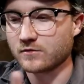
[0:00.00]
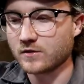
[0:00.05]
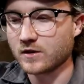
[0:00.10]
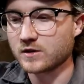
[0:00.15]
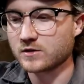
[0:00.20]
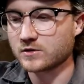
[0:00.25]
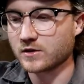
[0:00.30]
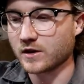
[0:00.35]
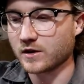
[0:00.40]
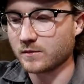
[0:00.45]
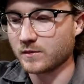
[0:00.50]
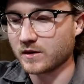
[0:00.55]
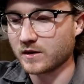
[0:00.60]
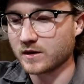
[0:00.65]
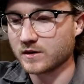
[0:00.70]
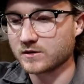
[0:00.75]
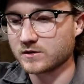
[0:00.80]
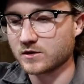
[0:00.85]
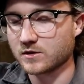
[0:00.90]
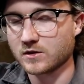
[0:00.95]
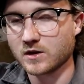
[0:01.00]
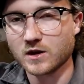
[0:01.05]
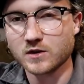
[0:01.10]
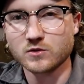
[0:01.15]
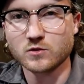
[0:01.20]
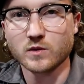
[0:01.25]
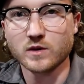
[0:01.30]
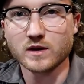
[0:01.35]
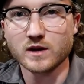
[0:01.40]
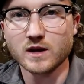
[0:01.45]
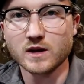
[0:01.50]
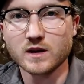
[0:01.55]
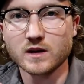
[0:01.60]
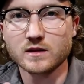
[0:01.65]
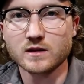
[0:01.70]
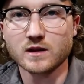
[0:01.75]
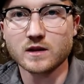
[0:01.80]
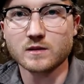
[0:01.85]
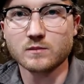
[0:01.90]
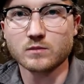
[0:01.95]
of frustrating because you're not doing
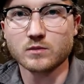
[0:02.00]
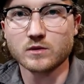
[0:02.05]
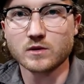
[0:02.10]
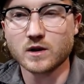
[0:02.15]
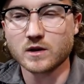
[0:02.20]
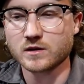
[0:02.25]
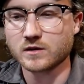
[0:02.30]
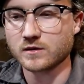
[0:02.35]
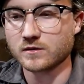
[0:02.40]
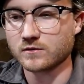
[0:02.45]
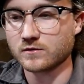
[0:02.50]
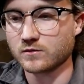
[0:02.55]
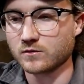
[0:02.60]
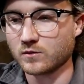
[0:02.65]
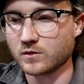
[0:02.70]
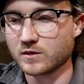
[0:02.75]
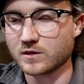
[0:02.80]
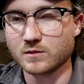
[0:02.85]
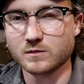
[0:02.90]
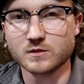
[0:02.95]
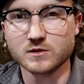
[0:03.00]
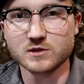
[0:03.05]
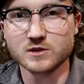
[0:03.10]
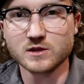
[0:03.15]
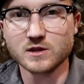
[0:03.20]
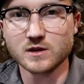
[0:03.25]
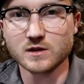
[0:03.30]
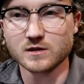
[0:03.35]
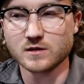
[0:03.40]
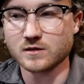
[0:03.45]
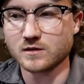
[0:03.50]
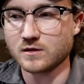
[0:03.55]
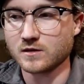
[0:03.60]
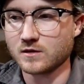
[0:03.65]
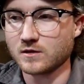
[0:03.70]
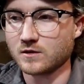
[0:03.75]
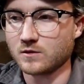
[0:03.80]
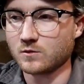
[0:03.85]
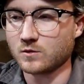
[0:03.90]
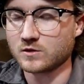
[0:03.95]
anything productive with the machine,
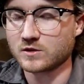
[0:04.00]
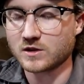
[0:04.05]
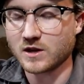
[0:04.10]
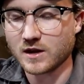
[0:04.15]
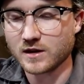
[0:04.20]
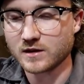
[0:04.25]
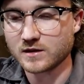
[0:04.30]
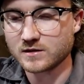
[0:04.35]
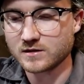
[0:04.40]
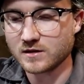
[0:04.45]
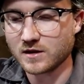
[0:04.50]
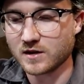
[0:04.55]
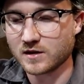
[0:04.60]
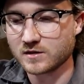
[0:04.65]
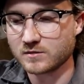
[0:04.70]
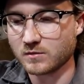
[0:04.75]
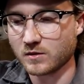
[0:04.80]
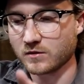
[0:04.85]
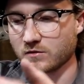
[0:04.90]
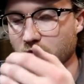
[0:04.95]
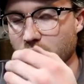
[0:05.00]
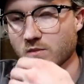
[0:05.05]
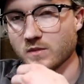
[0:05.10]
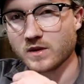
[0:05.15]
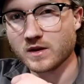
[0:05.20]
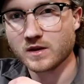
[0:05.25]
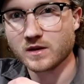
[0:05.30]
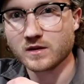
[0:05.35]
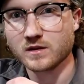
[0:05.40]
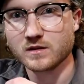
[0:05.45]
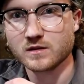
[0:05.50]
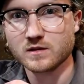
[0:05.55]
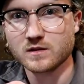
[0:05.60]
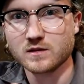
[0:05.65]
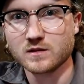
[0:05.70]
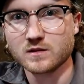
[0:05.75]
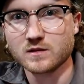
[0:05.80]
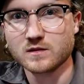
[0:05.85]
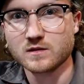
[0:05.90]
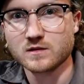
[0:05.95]
which kind of sucks, but for me
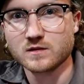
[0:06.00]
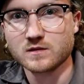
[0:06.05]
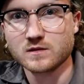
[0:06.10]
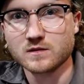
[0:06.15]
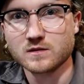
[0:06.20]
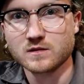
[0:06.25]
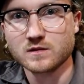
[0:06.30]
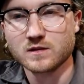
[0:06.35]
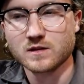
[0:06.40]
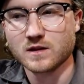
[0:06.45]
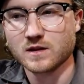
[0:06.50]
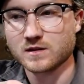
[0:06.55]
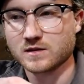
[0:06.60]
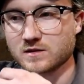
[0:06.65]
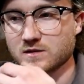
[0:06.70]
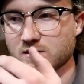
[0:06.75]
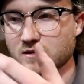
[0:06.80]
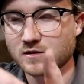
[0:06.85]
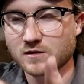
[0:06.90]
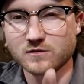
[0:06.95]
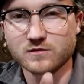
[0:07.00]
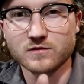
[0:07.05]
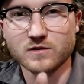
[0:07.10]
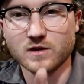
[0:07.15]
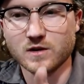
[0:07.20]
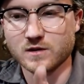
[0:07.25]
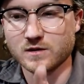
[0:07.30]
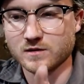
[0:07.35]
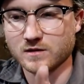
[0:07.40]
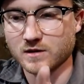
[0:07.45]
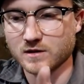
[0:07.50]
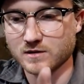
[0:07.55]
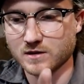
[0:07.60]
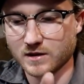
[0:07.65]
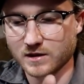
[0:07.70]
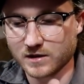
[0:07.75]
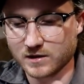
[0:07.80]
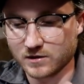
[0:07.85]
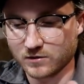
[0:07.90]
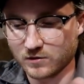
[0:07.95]
it's still fun because
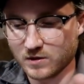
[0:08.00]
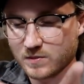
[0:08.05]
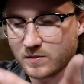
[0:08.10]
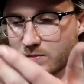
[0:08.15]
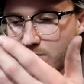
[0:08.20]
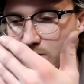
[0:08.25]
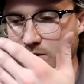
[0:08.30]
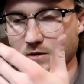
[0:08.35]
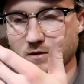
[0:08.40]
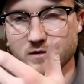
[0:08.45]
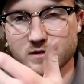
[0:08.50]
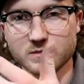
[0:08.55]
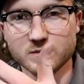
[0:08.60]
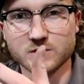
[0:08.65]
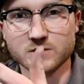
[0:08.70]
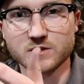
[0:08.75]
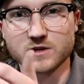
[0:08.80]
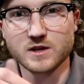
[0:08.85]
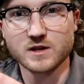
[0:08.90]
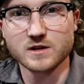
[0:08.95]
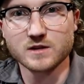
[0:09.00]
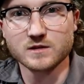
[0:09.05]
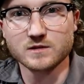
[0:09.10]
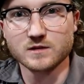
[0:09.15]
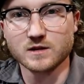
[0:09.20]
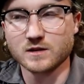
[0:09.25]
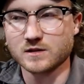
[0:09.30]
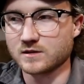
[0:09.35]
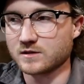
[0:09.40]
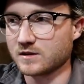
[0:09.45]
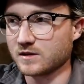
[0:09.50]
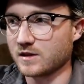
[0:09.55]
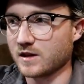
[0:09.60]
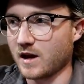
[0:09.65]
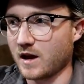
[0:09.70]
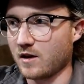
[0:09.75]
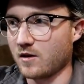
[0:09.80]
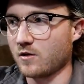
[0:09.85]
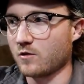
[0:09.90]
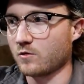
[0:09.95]
I get to rip apart the machine and see
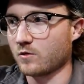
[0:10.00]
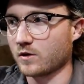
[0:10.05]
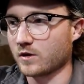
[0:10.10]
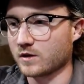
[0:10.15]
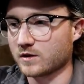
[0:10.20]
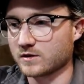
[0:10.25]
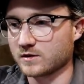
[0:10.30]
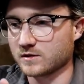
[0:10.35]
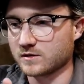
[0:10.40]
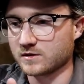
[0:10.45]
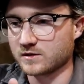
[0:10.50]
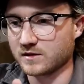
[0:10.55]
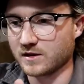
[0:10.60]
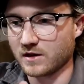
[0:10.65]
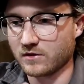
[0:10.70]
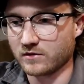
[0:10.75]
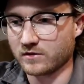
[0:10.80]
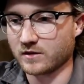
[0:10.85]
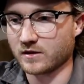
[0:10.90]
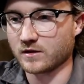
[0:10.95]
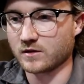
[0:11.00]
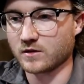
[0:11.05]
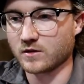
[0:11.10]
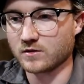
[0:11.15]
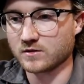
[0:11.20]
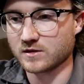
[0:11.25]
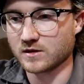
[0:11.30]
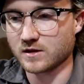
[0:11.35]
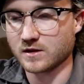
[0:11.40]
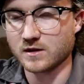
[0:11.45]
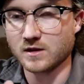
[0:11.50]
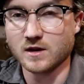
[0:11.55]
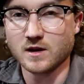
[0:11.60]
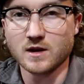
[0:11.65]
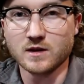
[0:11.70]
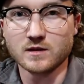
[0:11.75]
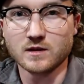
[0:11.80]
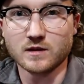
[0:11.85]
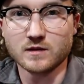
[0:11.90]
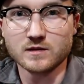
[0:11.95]
how it works and see everything that goes in it.
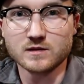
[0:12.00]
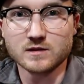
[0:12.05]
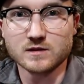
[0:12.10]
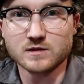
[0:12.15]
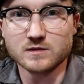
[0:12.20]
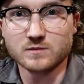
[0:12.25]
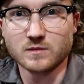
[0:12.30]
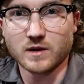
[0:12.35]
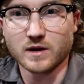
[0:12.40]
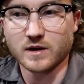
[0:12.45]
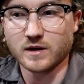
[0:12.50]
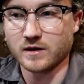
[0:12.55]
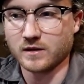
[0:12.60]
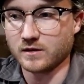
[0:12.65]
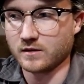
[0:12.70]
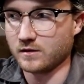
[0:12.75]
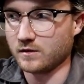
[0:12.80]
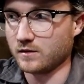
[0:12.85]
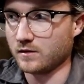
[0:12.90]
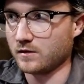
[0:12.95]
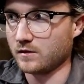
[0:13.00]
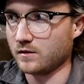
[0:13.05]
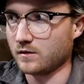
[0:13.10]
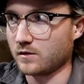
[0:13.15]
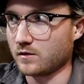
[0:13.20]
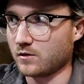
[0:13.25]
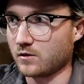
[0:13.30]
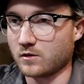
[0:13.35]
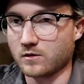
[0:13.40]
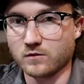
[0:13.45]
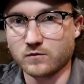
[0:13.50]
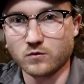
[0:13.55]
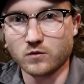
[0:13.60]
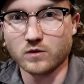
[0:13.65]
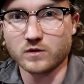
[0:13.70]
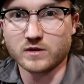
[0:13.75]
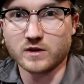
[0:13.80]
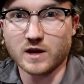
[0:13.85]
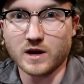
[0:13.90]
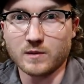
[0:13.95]
Now this is my 3rd or
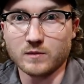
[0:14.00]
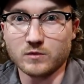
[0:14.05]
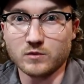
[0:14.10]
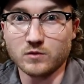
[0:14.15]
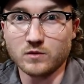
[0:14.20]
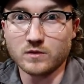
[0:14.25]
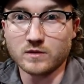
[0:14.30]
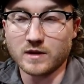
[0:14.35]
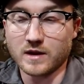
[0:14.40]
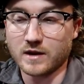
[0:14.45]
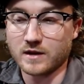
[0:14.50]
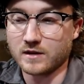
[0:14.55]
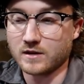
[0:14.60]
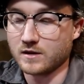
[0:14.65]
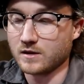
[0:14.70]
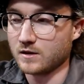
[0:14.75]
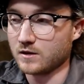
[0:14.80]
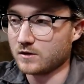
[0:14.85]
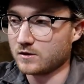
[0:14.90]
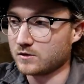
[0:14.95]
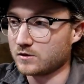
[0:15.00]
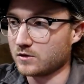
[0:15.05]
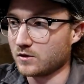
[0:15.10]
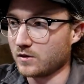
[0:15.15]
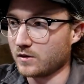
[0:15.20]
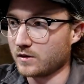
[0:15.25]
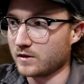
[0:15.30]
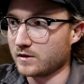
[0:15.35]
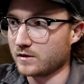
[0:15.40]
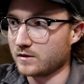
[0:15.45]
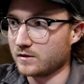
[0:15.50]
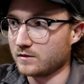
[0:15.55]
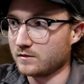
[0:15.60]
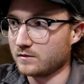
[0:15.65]
4th time doing that, so it